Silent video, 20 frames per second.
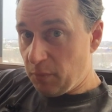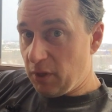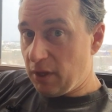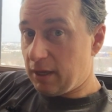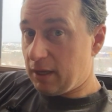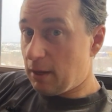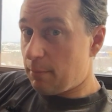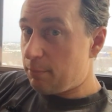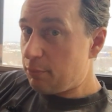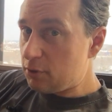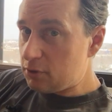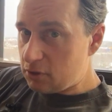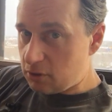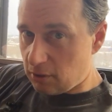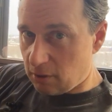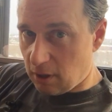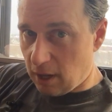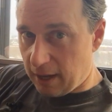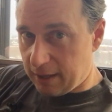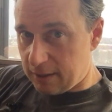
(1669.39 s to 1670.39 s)
You can put
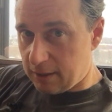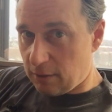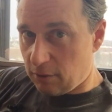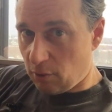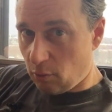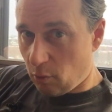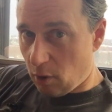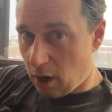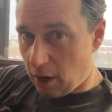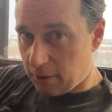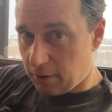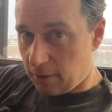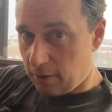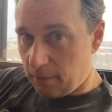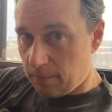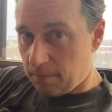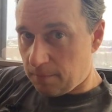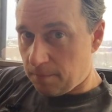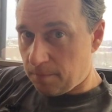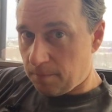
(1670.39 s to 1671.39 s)
your line in the
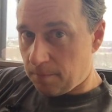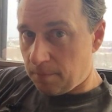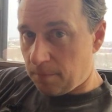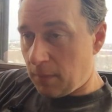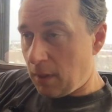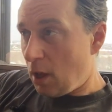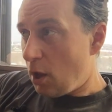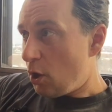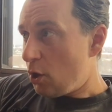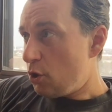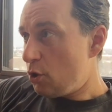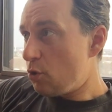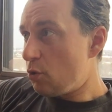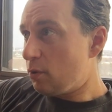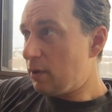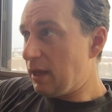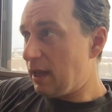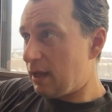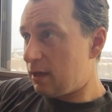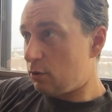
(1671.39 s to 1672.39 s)
water, you
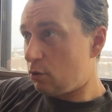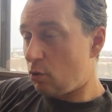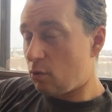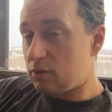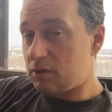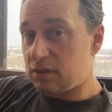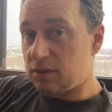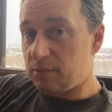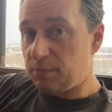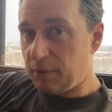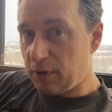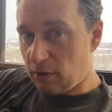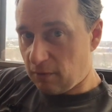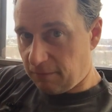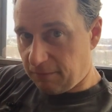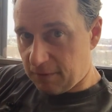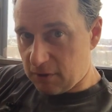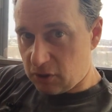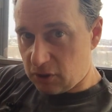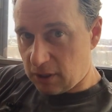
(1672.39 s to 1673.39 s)
can go spear
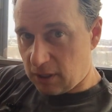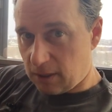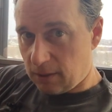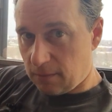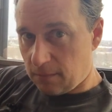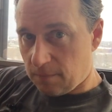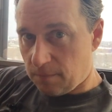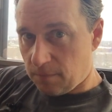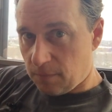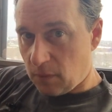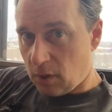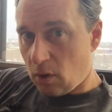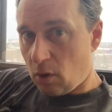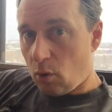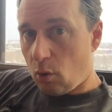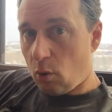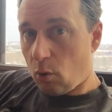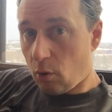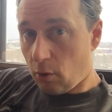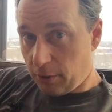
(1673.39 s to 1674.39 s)
fishing,
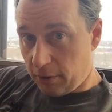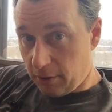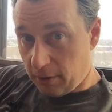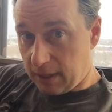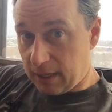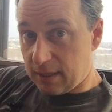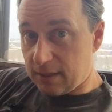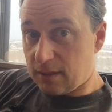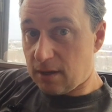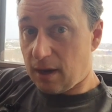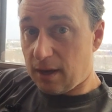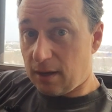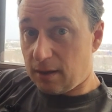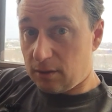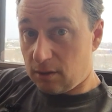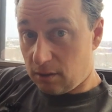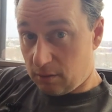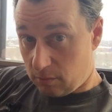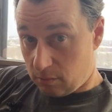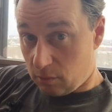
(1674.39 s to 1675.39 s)
or you can
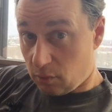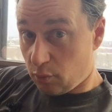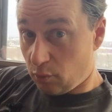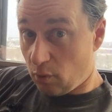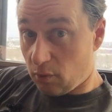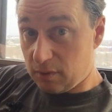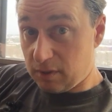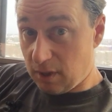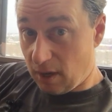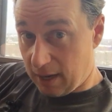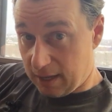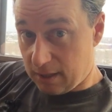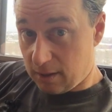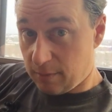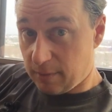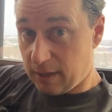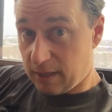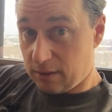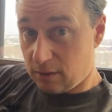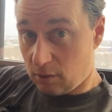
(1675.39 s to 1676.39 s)
throw
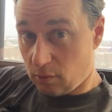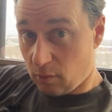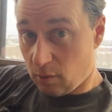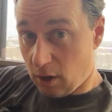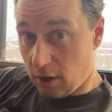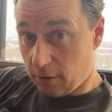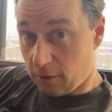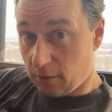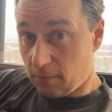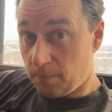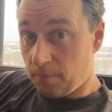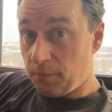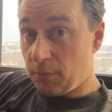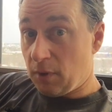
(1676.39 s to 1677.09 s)
dynamite in the water.